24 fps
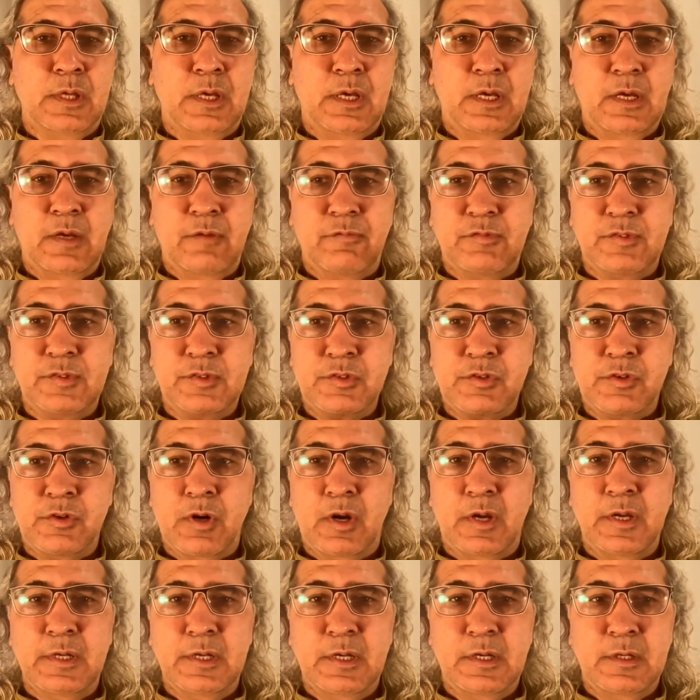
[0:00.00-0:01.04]
have
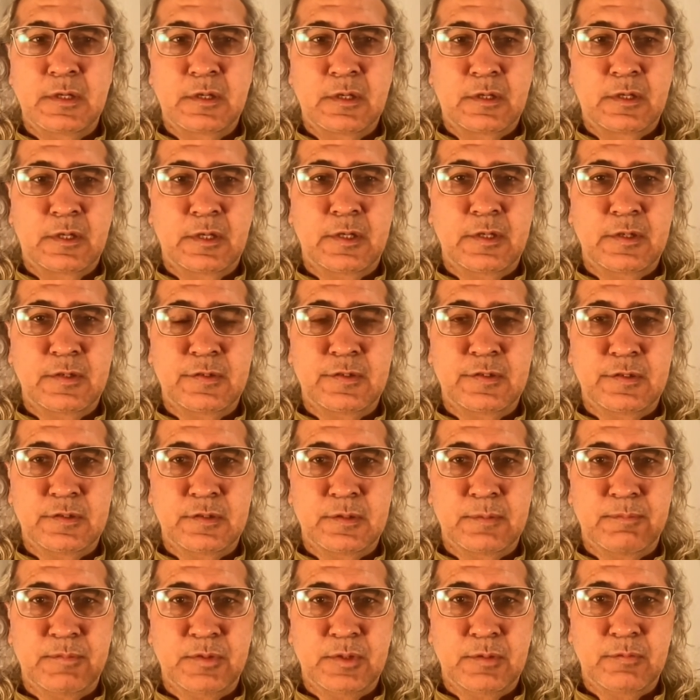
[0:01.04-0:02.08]
strident
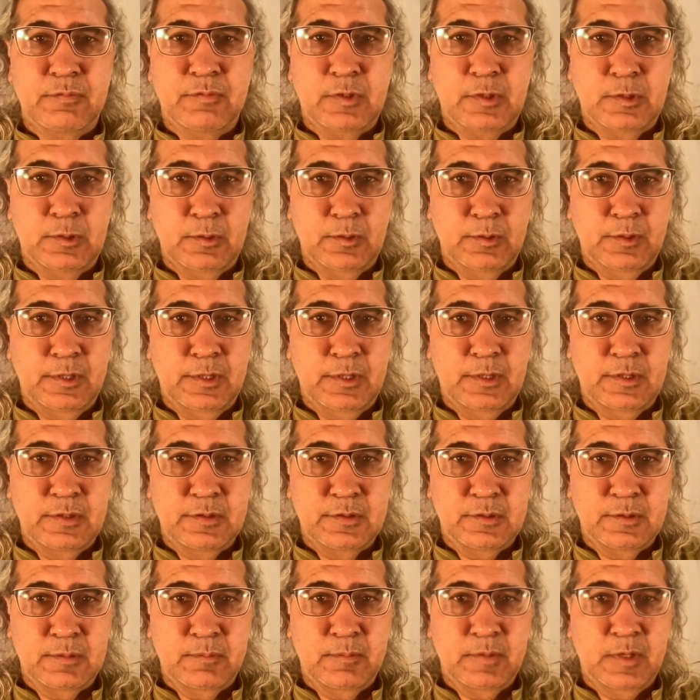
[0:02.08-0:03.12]
criticisms of colonialism